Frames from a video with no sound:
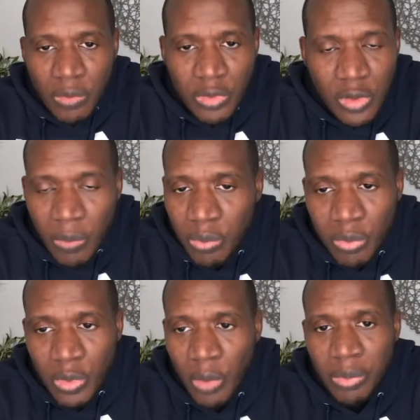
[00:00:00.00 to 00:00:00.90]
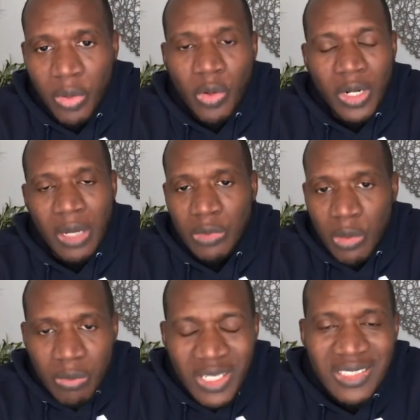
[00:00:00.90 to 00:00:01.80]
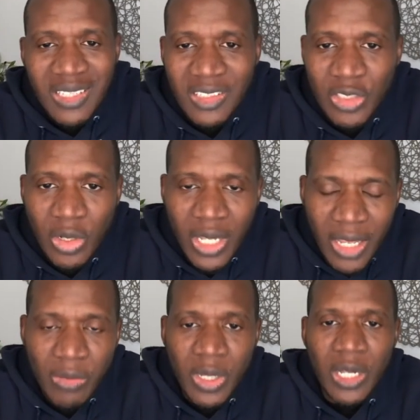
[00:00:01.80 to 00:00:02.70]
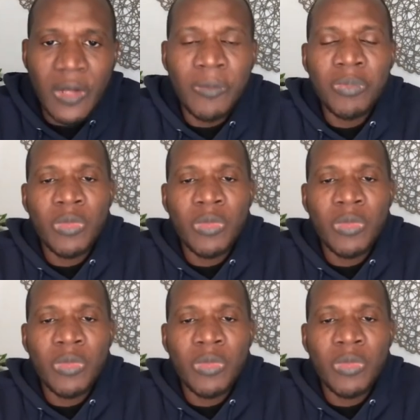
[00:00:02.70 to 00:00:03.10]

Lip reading: some your program, your business, your career.